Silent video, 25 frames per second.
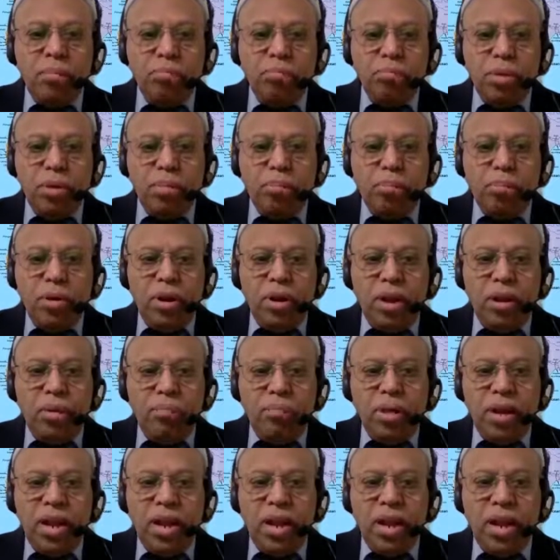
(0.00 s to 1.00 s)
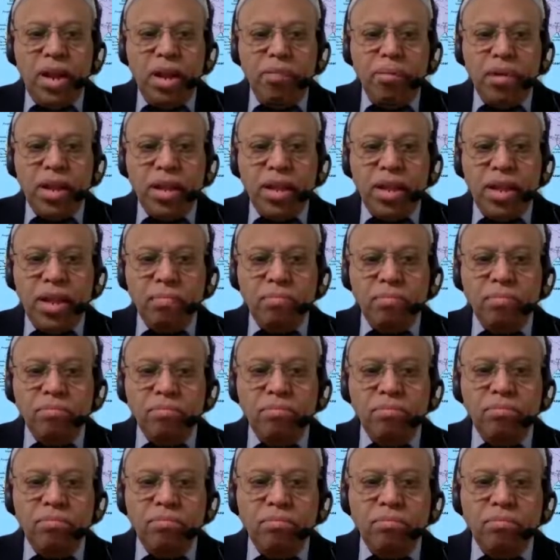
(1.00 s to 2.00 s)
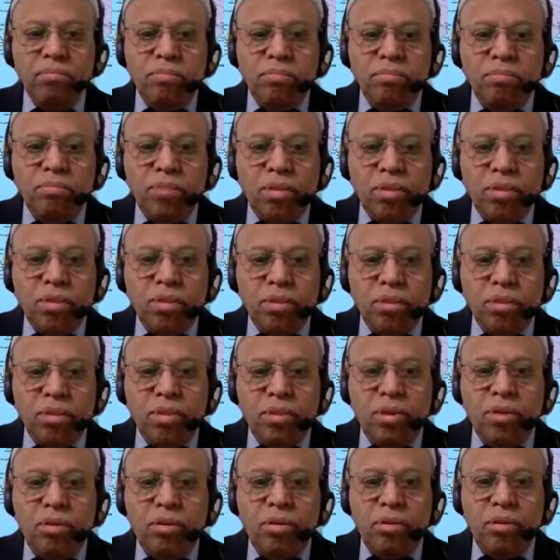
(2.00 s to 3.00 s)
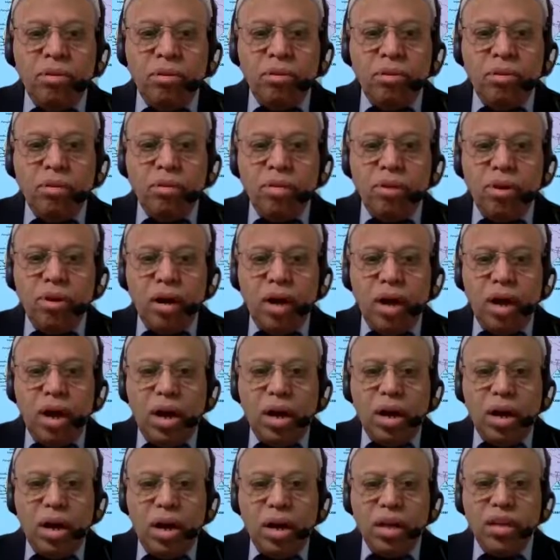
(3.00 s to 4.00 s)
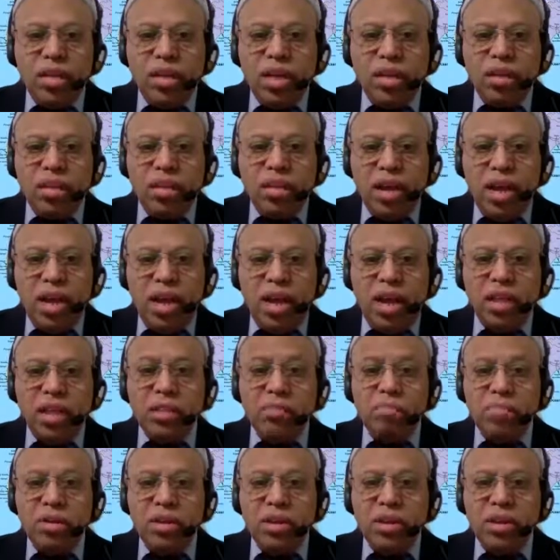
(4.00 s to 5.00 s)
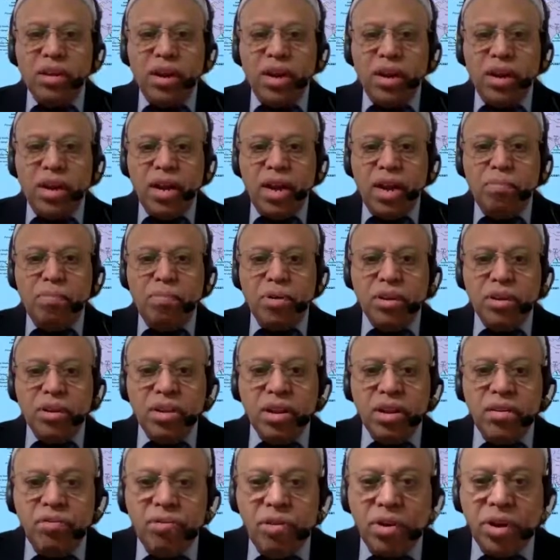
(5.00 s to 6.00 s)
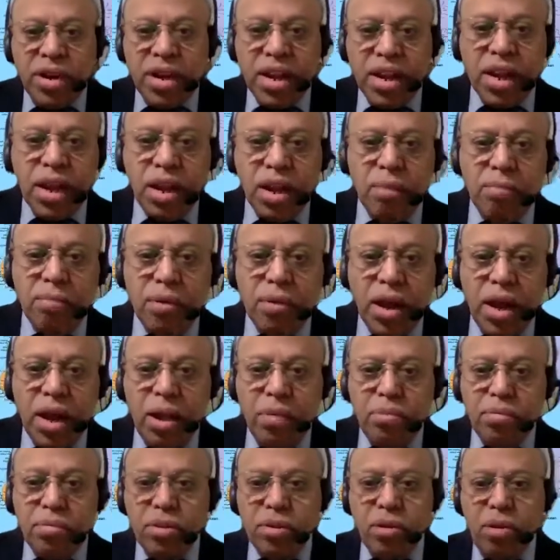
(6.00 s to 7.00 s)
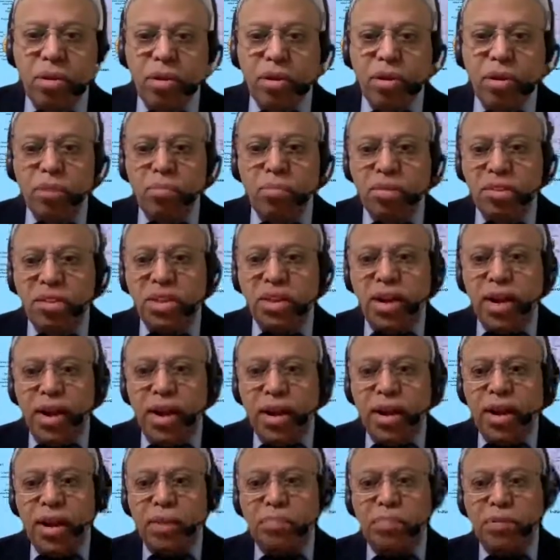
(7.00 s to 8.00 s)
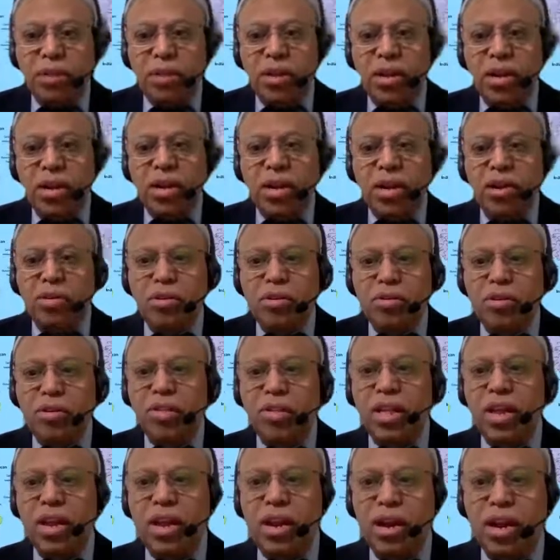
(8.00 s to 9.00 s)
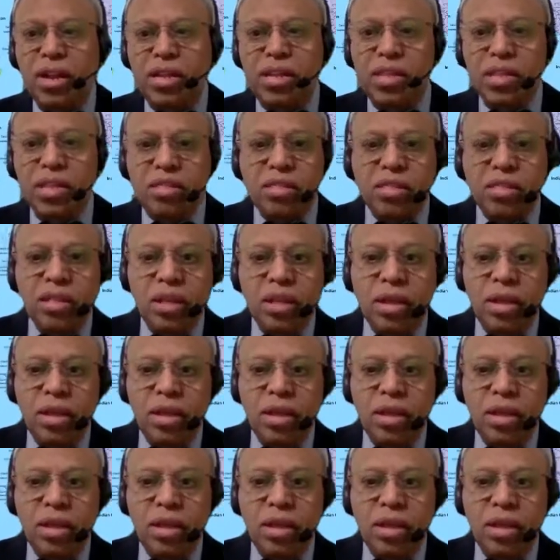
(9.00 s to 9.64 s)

People may label them who are unjust as Mr. 10% for taking bribes or Mr. 100% due to their unjust